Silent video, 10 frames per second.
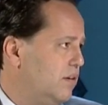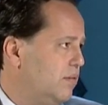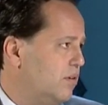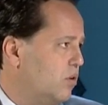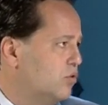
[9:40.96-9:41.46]

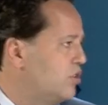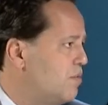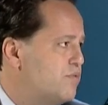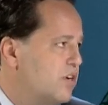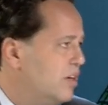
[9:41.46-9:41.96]

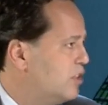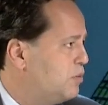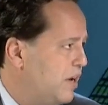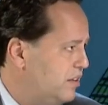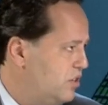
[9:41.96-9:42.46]
consumption
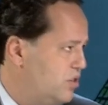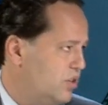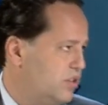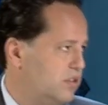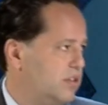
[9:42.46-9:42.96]

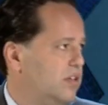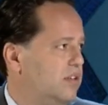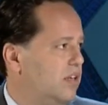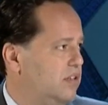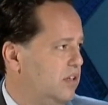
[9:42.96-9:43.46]
expenditures
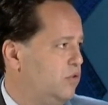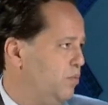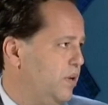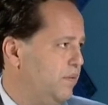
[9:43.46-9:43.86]
that need to be.